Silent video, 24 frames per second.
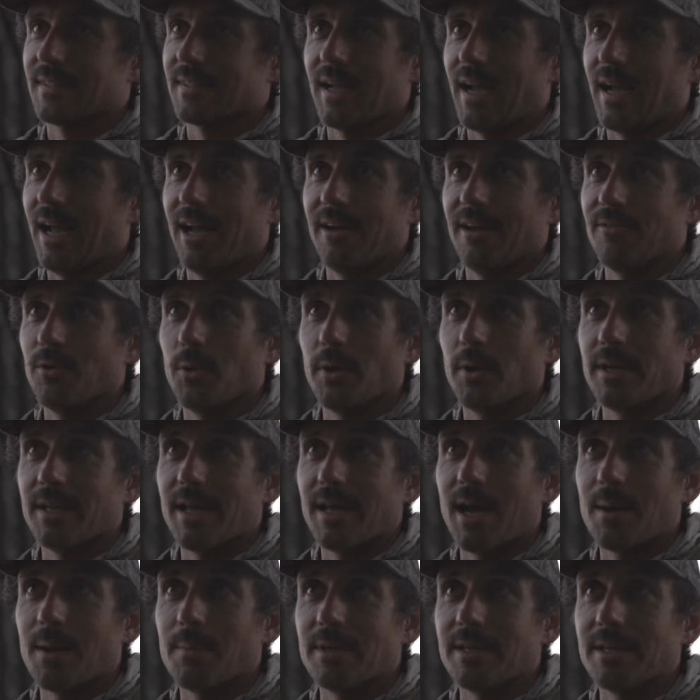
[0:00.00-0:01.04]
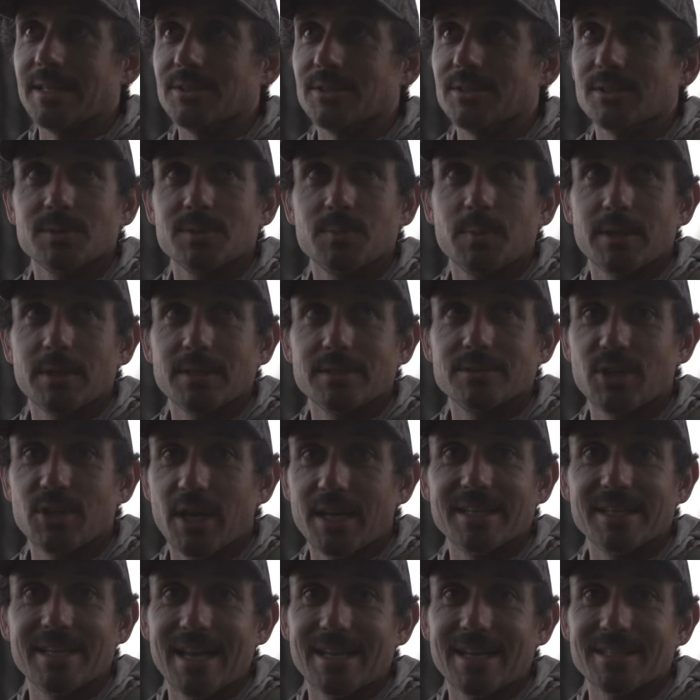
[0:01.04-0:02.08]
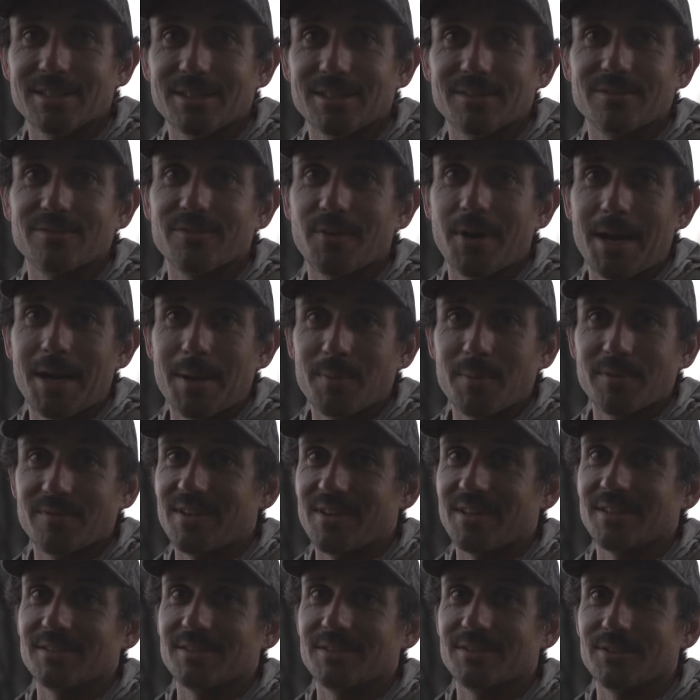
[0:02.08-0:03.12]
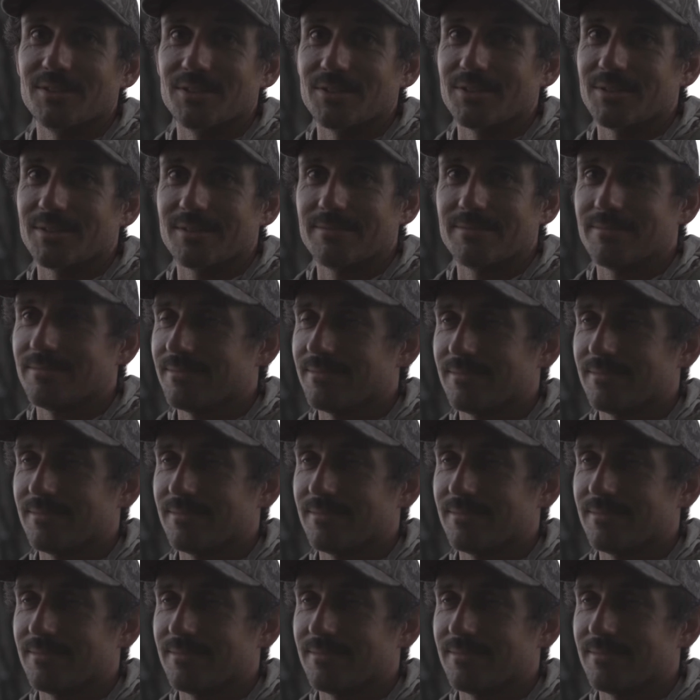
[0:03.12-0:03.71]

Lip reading: I have no idea how many inches, but gigantic frame of his just